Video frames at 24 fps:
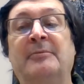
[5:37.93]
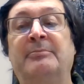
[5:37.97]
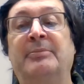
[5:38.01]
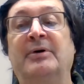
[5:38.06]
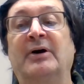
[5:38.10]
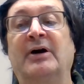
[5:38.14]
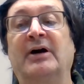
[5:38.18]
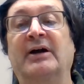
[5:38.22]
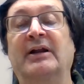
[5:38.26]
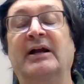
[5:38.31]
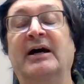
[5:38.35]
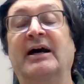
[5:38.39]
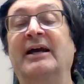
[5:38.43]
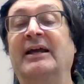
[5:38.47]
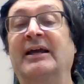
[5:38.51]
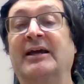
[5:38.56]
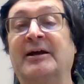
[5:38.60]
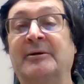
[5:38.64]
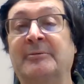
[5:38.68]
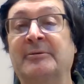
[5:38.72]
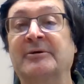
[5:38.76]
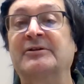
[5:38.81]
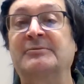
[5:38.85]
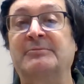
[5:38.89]
but I
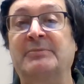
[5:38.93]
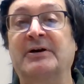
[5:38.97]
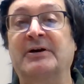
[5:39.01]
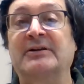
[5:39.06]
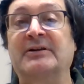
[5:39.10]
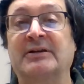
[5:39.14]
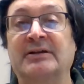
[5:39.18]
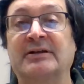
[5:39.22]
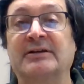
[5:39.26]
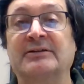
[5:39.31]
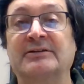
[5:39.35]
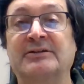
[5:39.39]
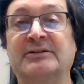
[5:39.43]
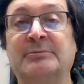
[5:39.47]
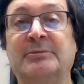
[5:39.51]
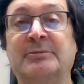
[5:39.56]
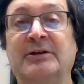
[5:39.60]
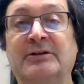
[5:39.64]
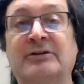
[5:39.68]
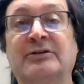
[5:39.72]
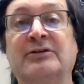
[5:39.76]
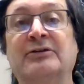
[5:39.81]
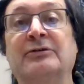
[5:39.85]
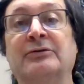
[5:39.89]
am expecting it to
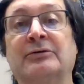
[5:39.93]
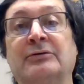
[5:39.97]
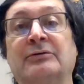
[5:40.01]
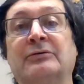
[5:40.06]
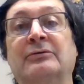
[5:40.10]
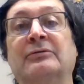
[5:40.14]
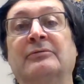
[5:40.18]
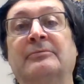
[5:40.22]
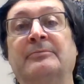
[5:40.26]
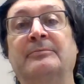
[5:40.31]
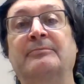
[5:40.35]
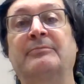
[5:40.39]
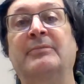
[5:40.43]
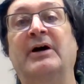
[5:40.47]
be due